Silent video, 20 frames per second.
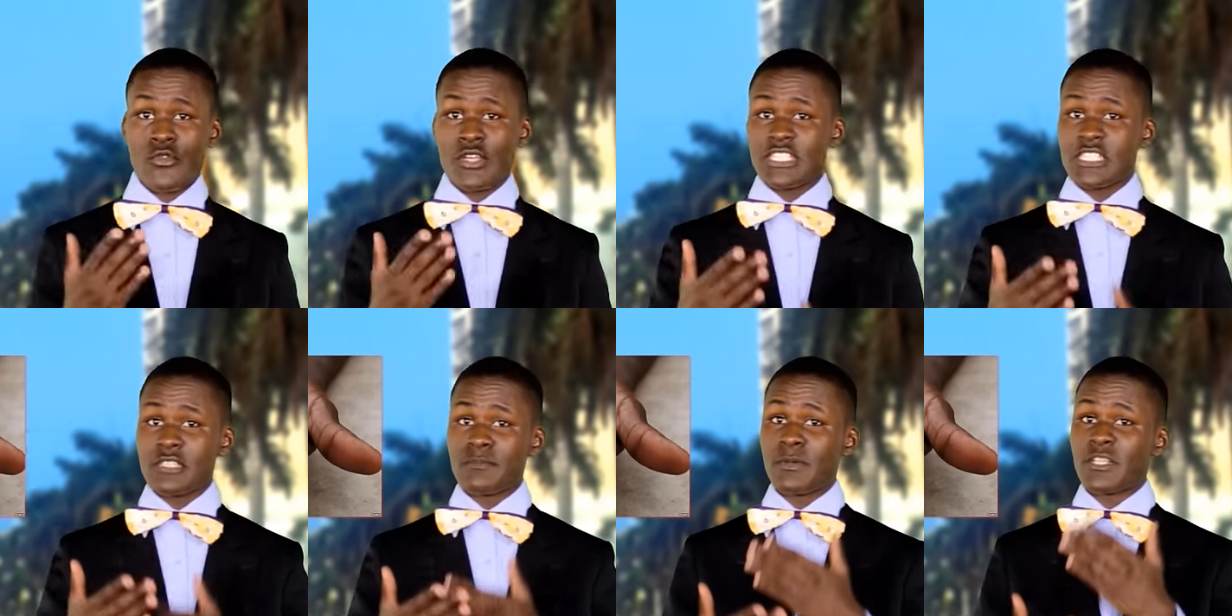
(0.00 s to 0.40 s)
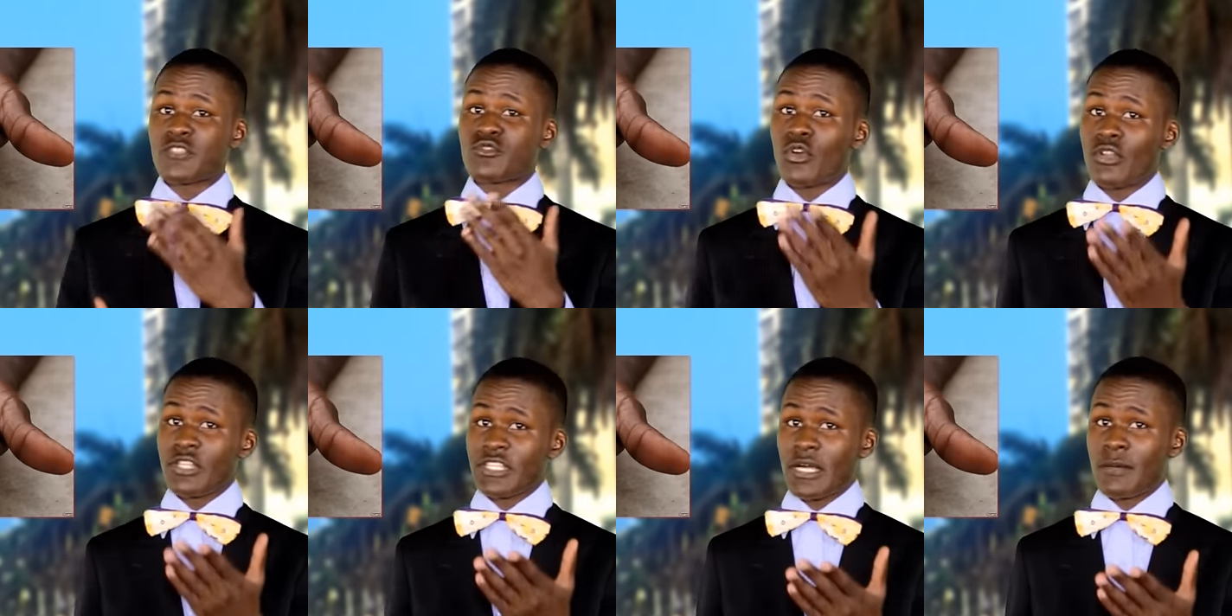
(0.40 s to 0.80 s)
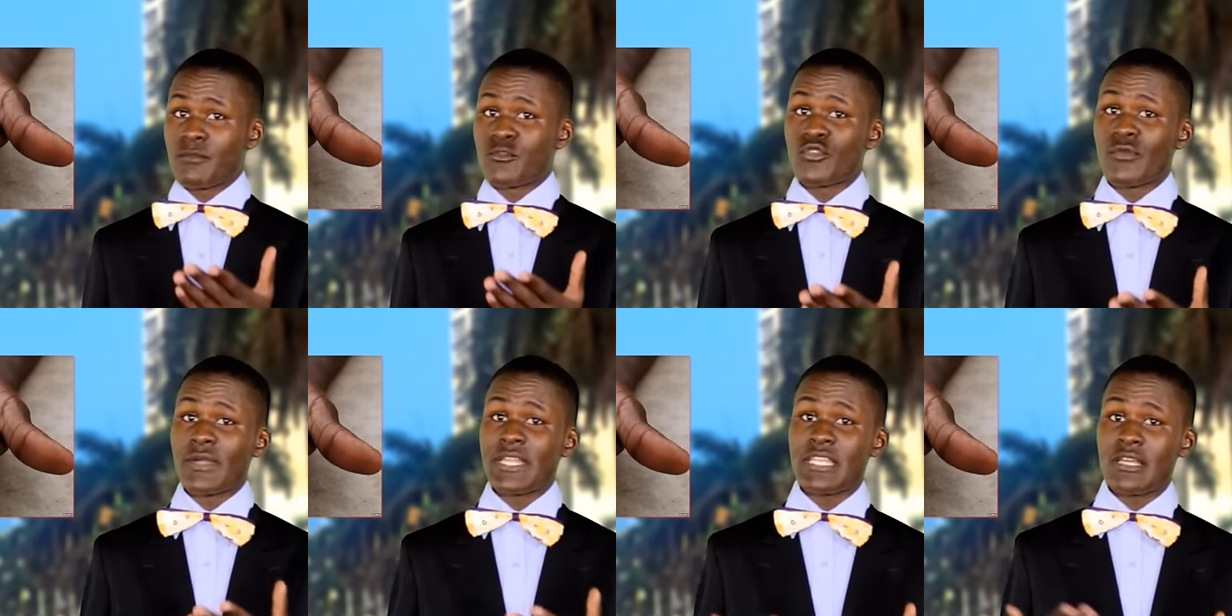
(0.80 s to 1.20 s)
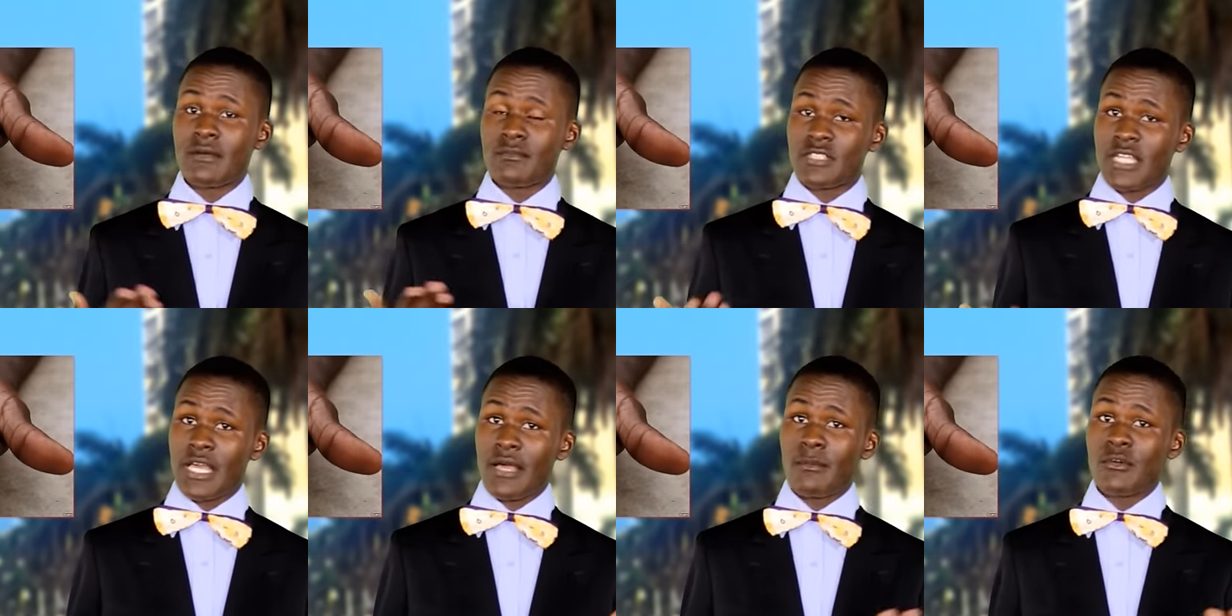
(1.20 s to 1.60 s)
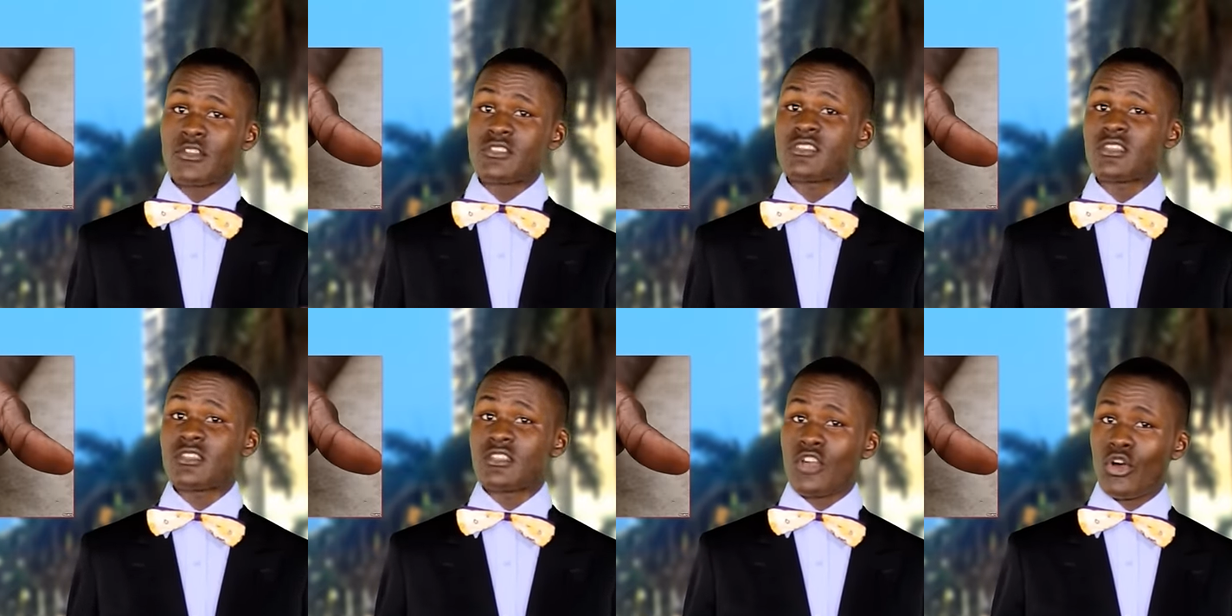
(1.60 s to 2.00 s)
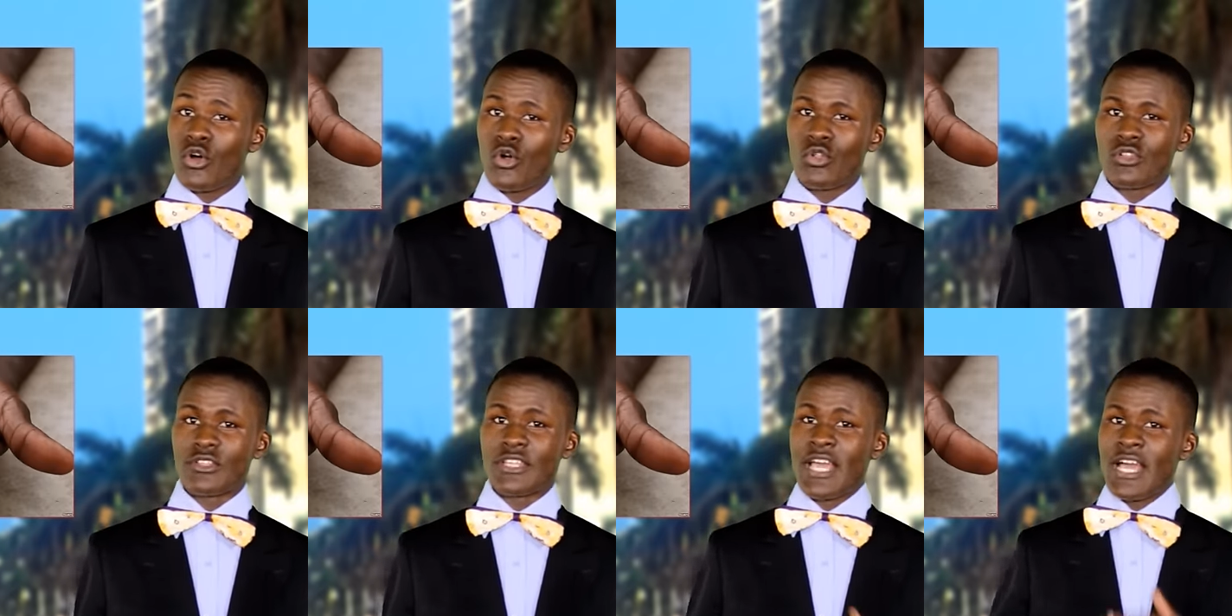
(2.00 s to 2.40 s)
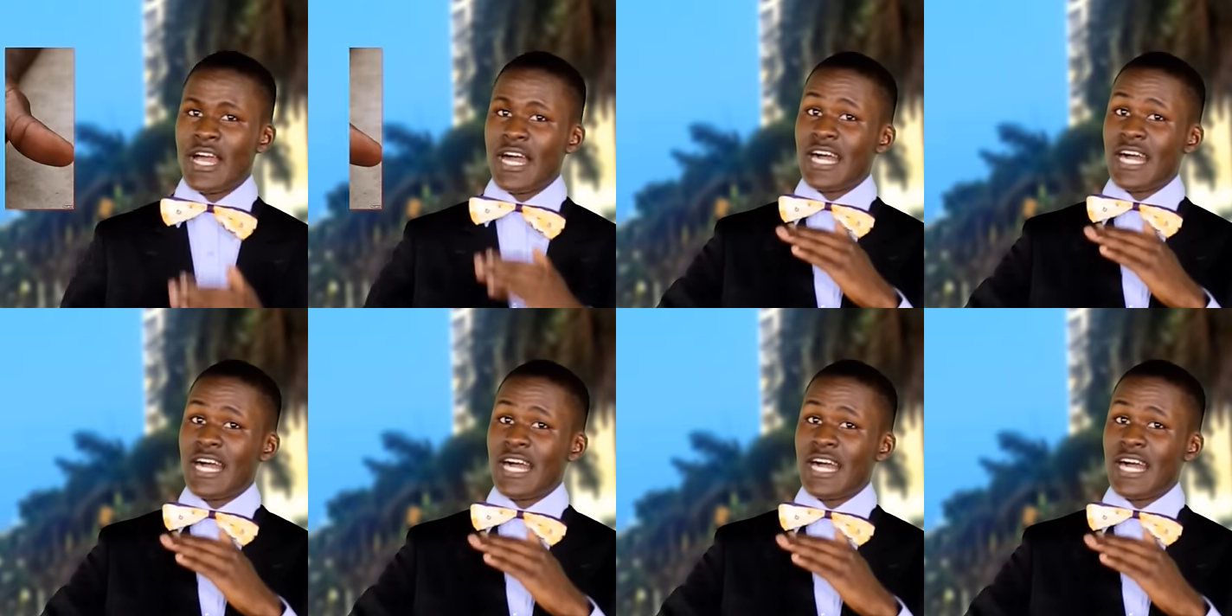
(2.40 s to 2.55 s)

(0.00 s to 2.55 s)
rich in petroleum, uranium, diamonds, and gold.